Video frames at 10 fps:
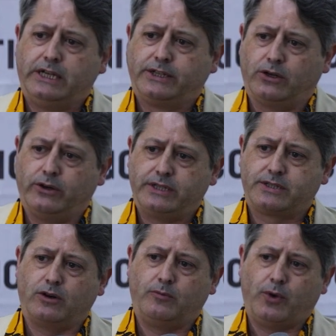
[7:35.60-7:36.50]
So
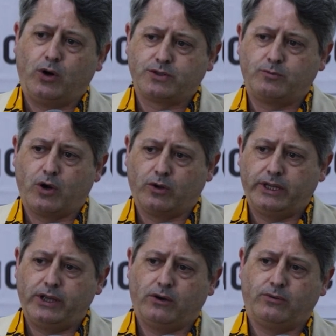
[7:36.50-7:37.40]
it's composed
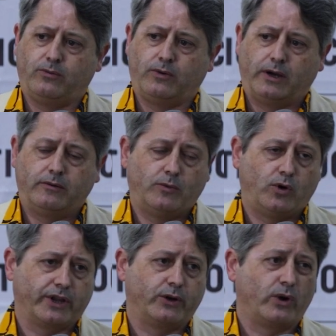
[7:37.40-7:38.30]
broadly of
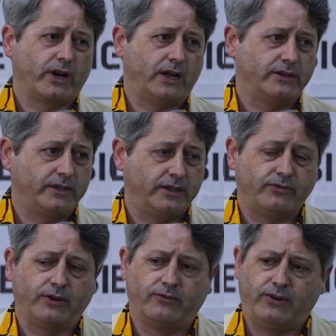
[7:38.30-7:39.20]
more than 100
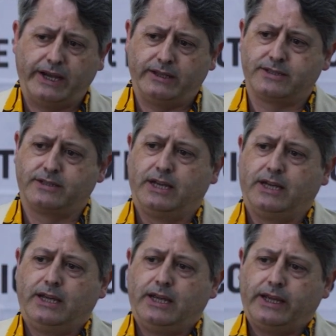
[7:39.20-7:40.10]
different files.
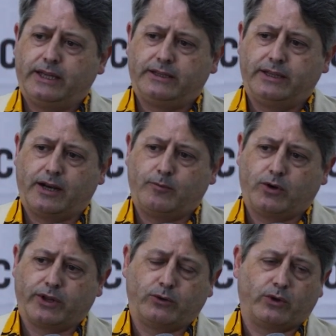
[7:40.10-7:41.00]
There are
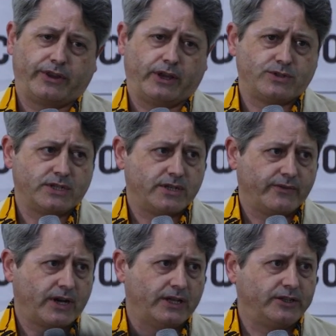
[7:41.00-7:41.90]
more than
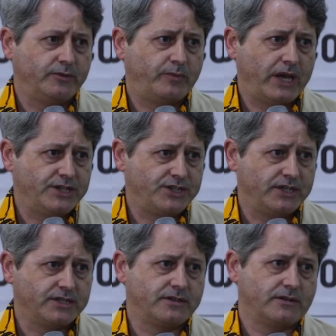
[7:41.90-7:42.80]
1,700
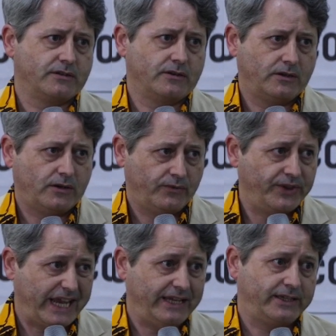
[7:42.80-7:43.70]
pages of
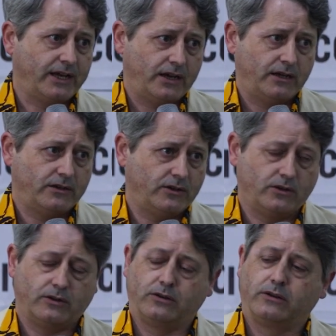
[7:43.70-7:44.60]
data
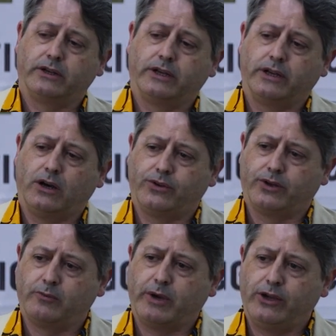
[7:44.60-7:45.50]

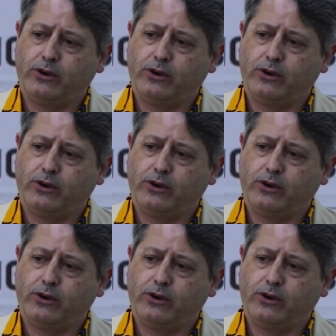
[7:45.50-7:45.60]
authored by